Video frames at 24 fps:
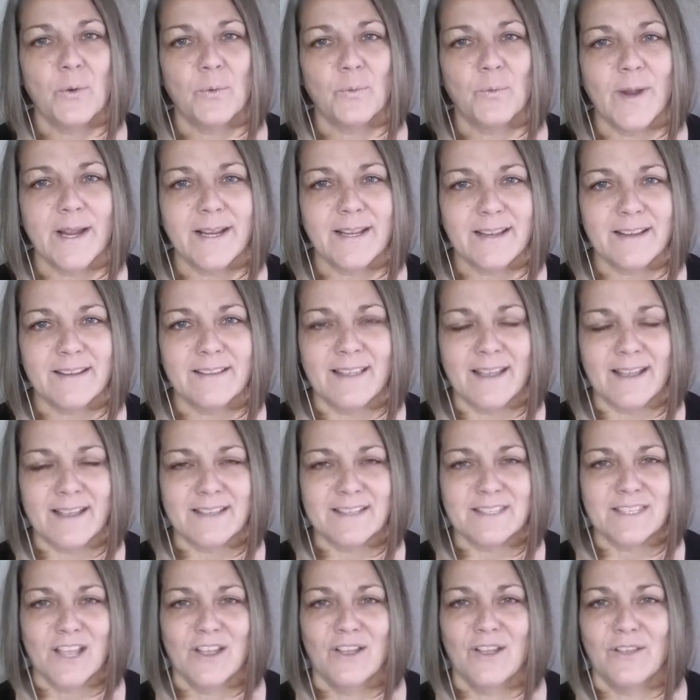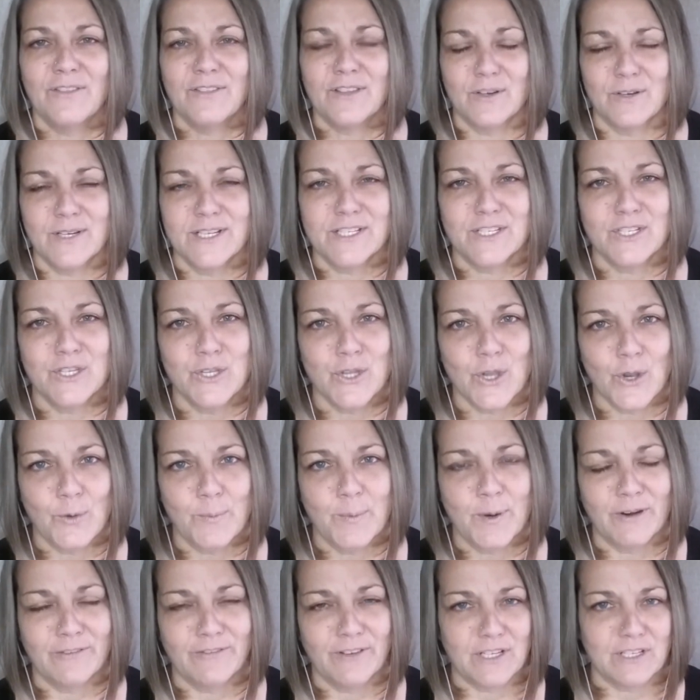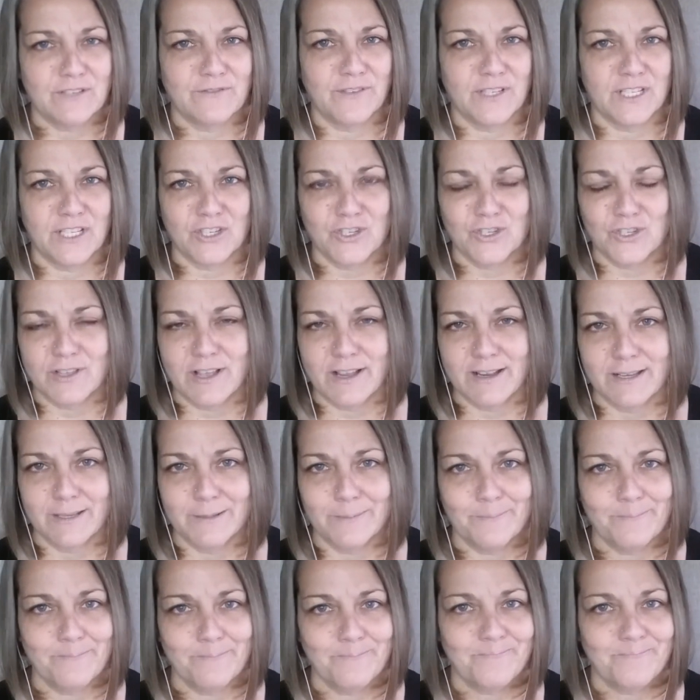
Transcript: Recognize there is no perfect finish line.